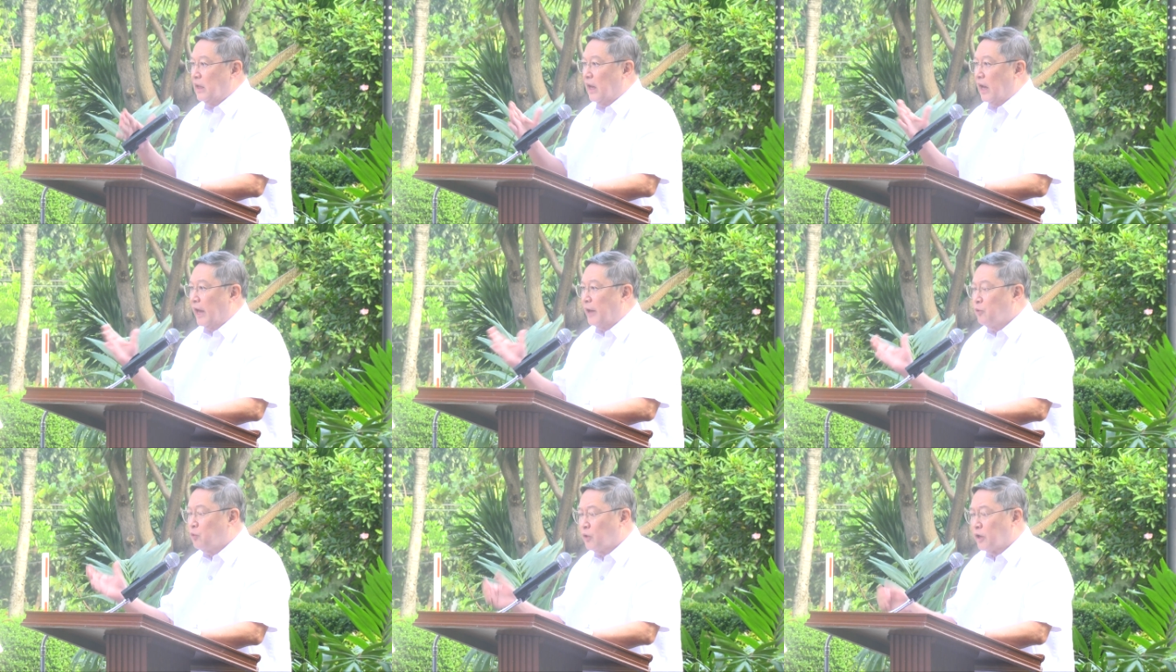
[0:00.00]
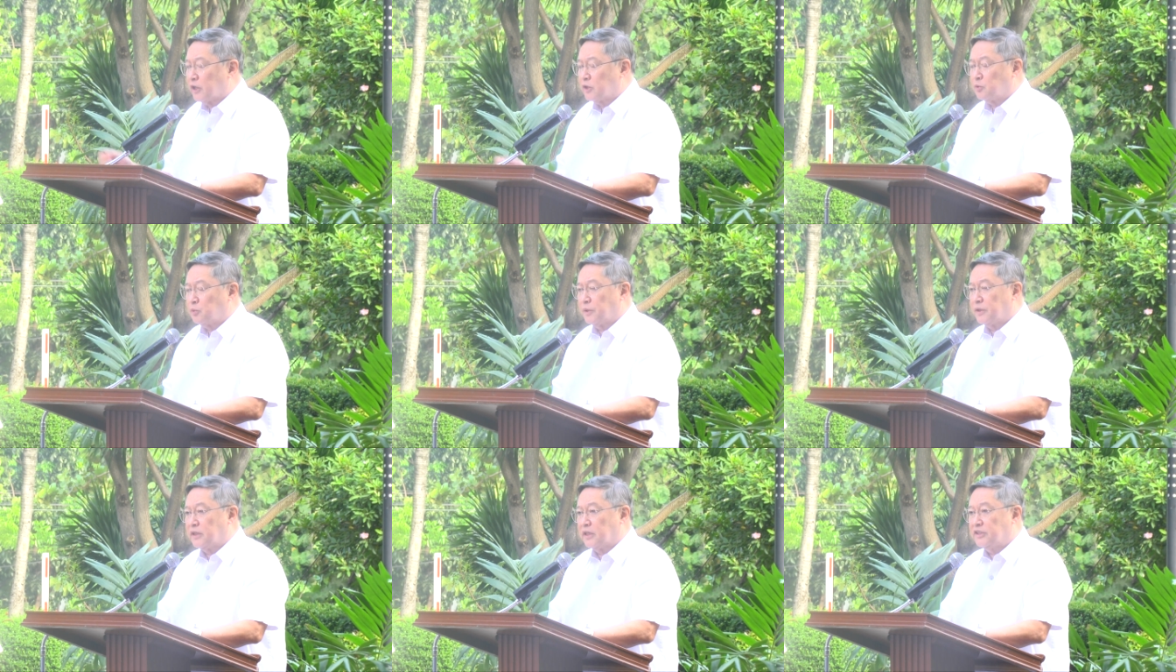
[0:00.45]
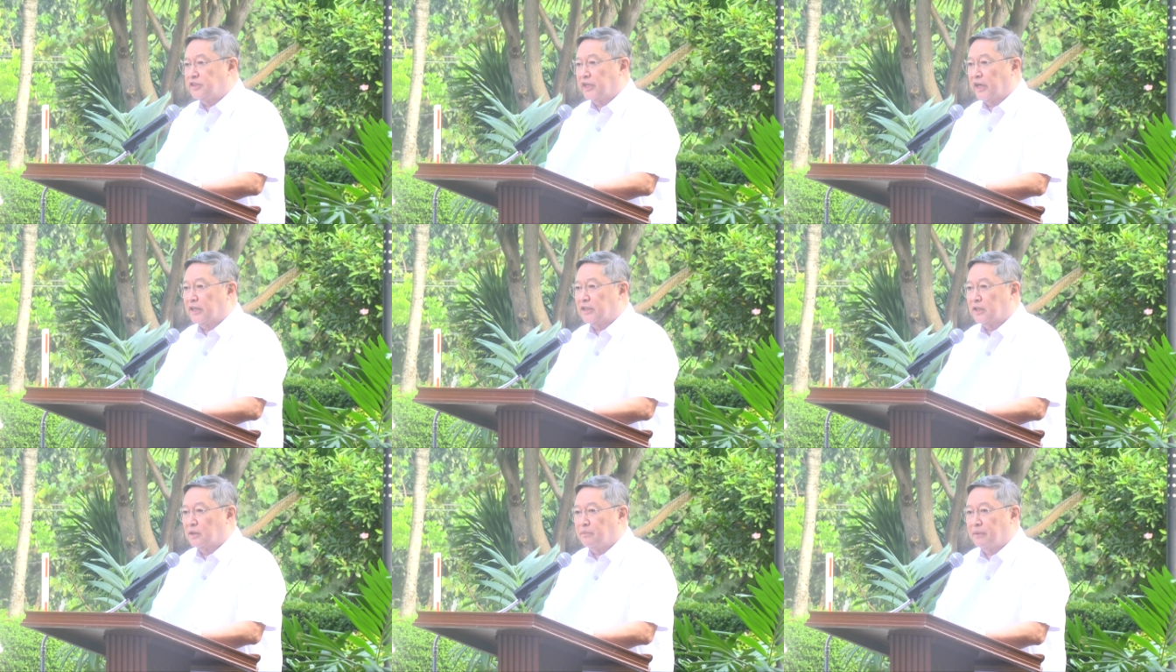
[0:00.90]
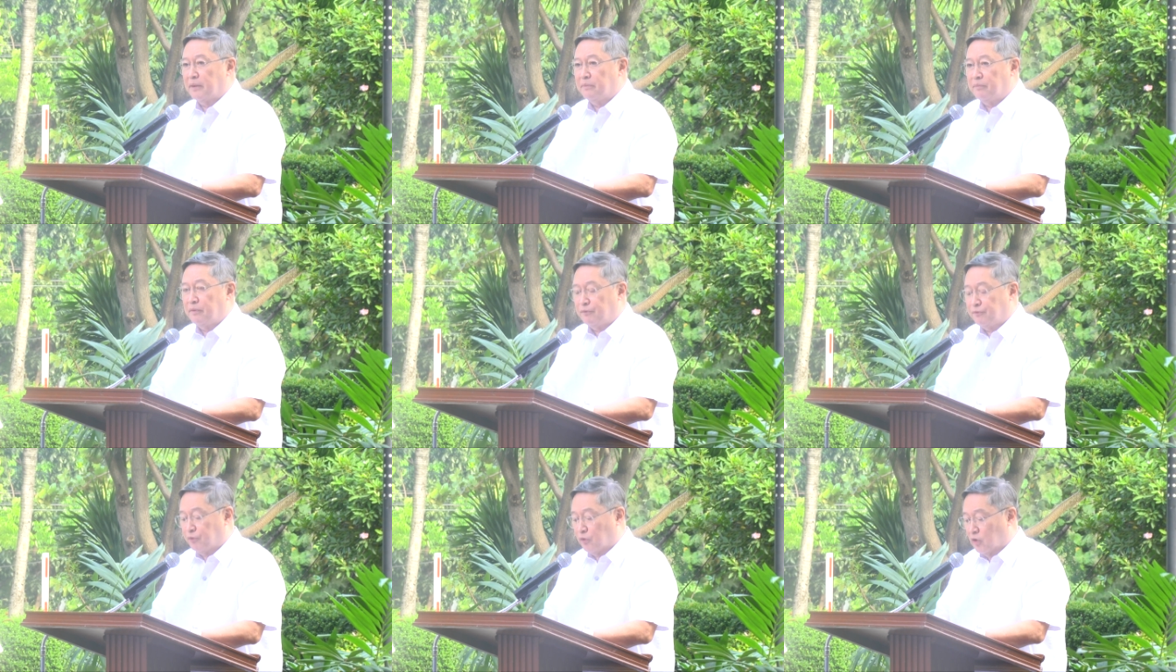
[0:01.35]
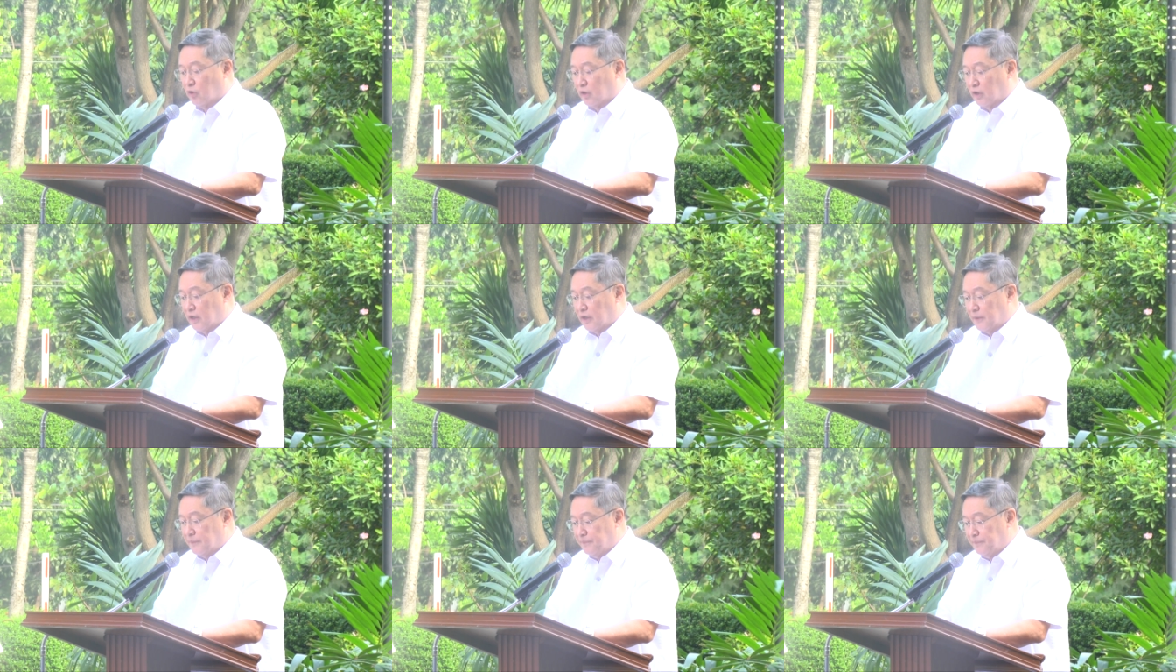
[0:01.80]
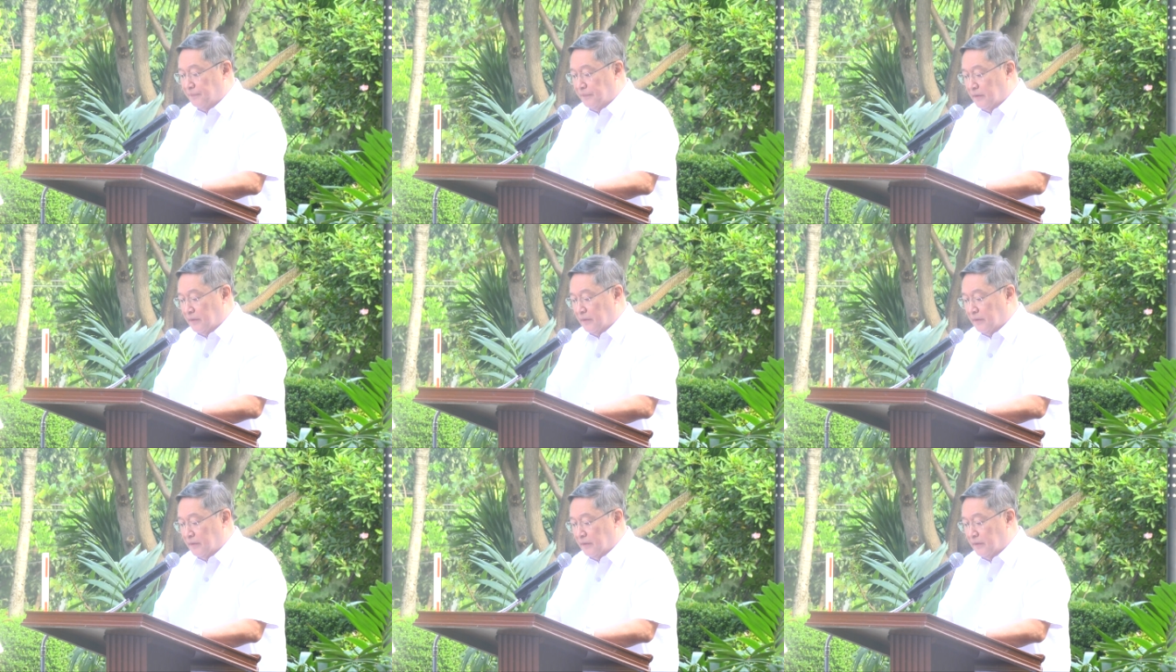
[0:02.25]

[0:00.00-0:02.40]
I worked with a gentleman before